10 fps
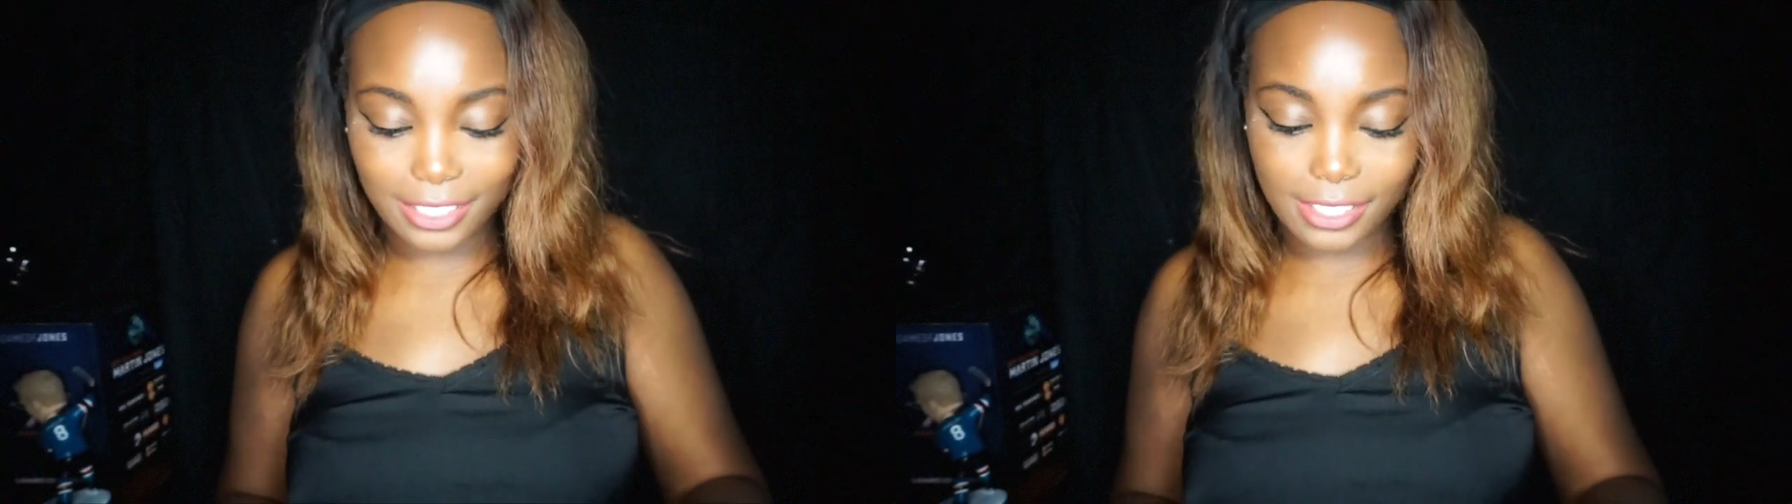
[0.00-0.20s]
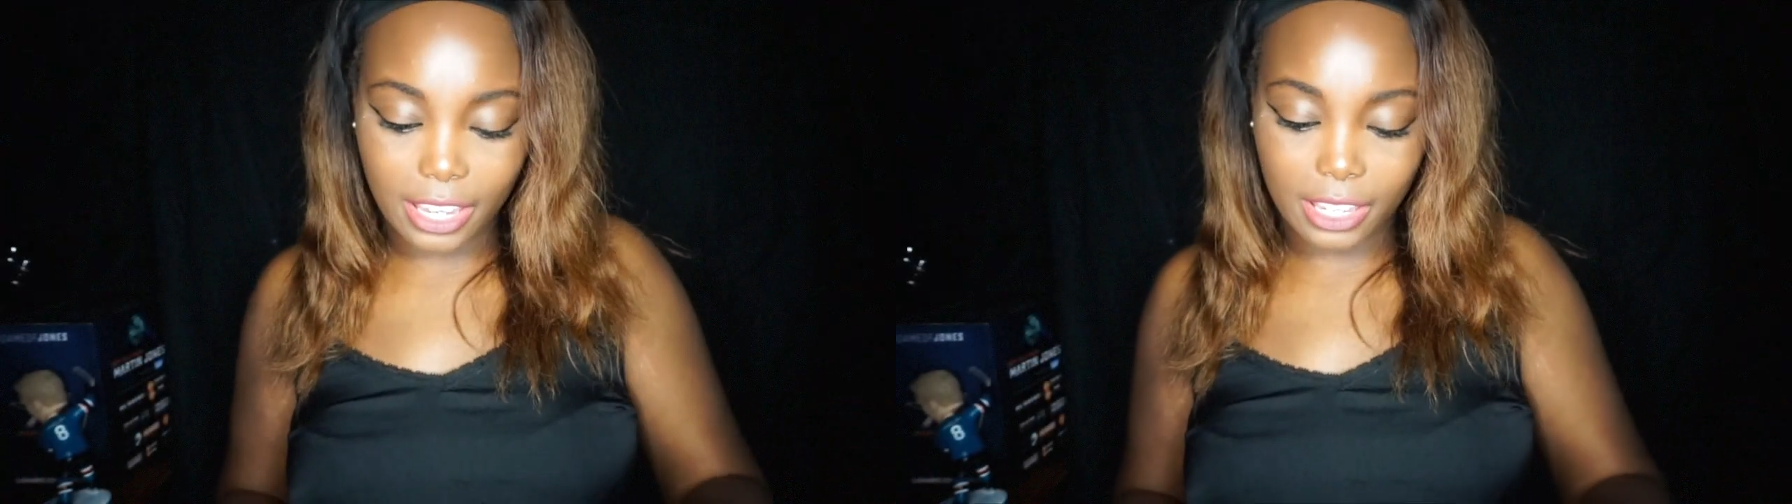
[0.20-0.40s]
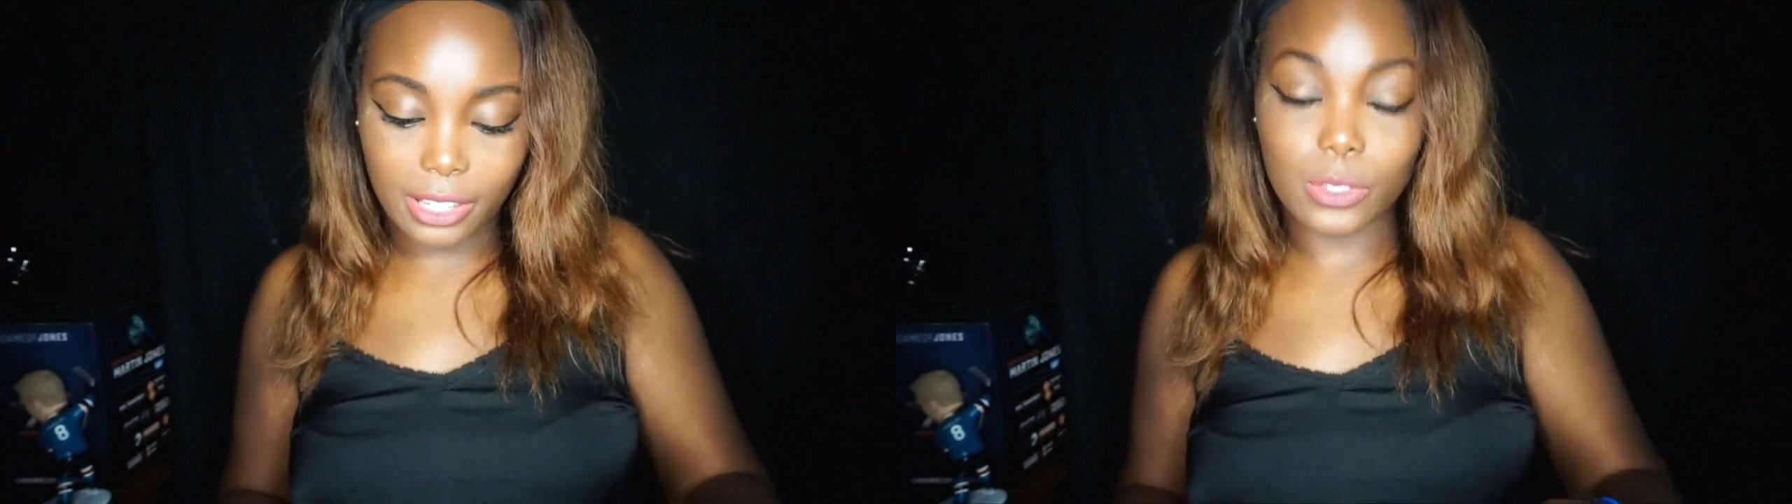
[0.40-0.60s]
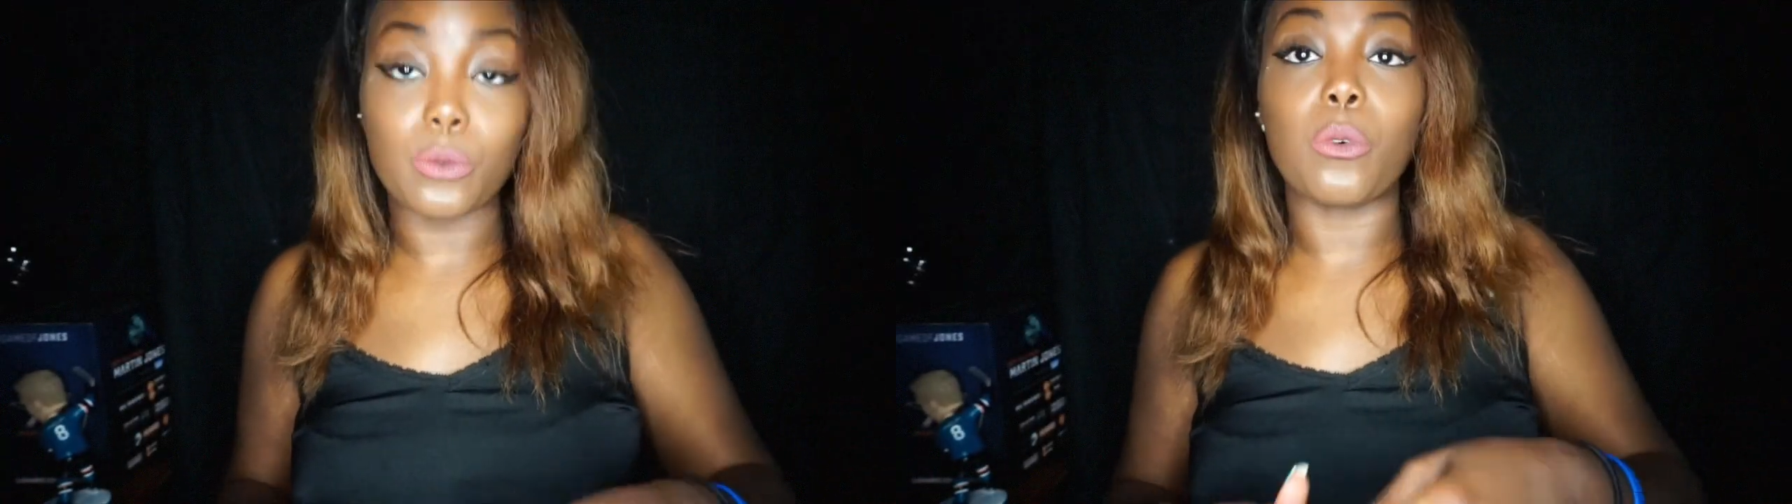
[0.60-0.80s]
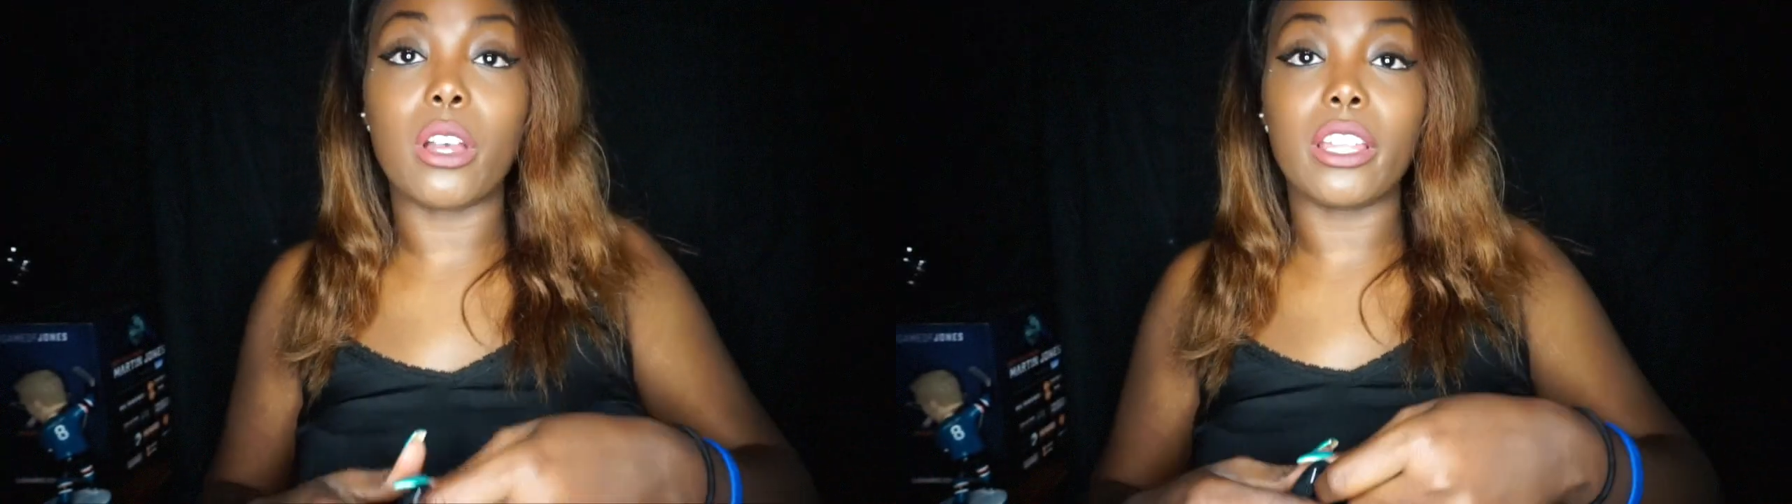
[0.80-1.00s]
size
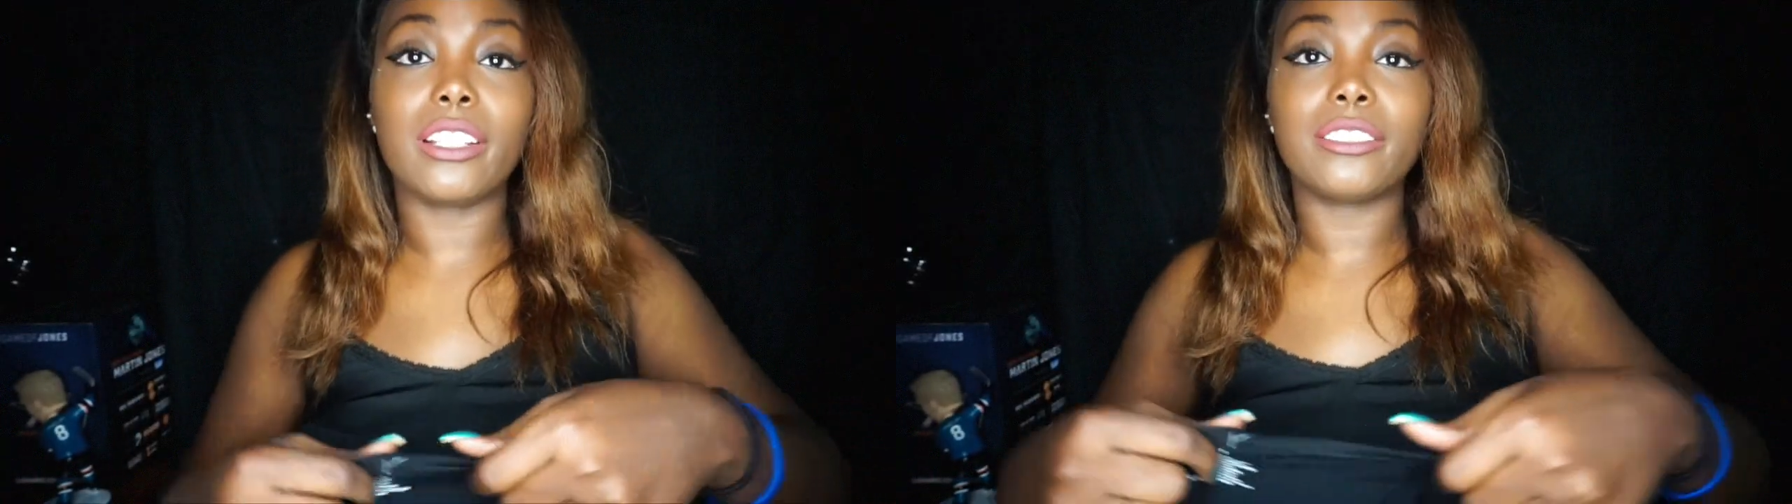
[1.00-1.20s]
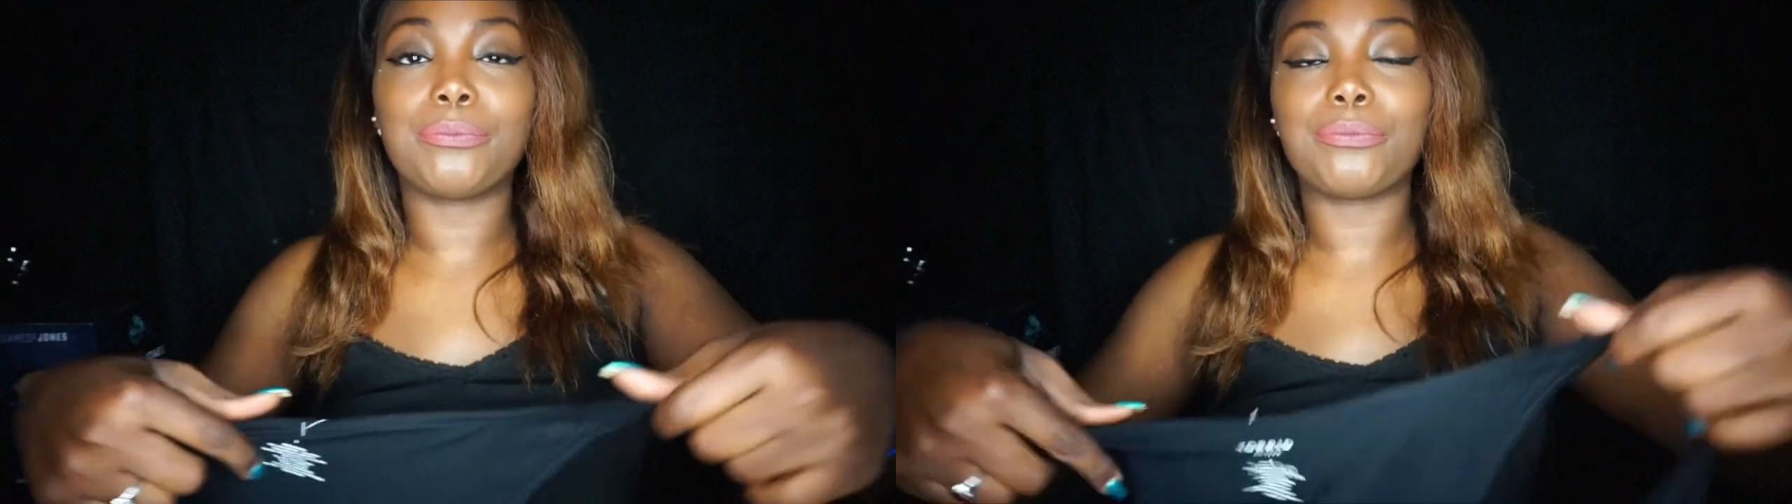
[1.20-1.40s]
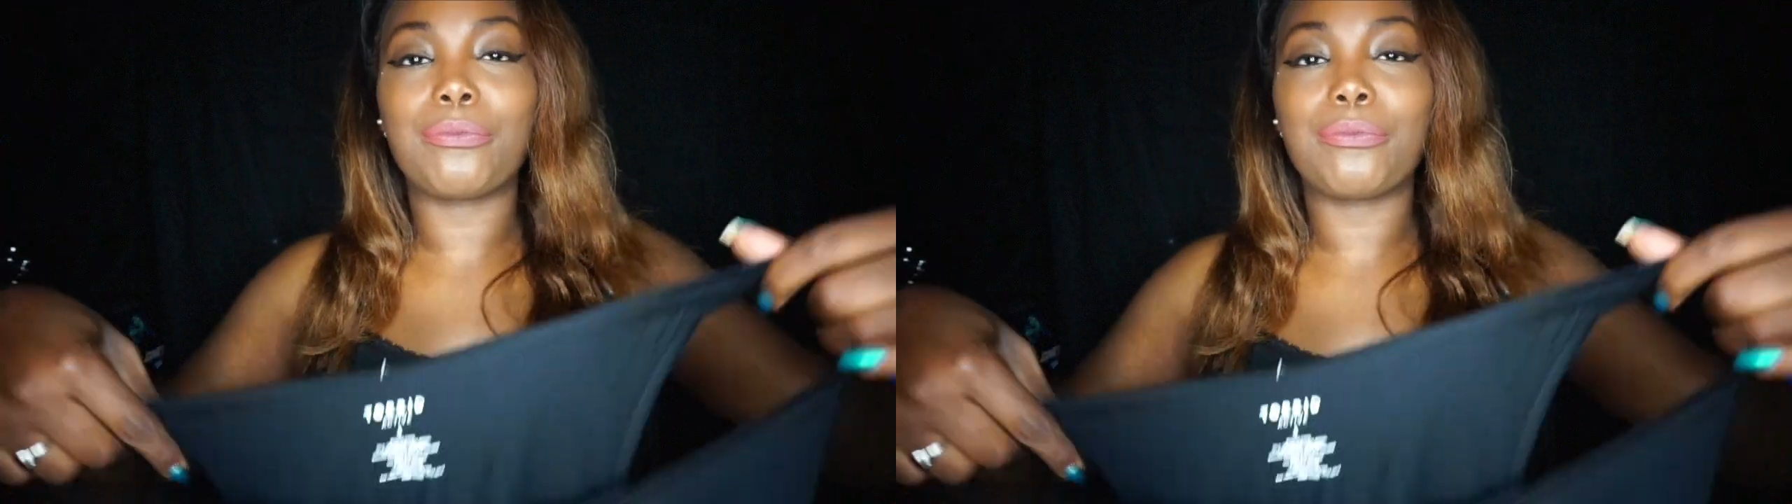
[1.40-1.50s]
1.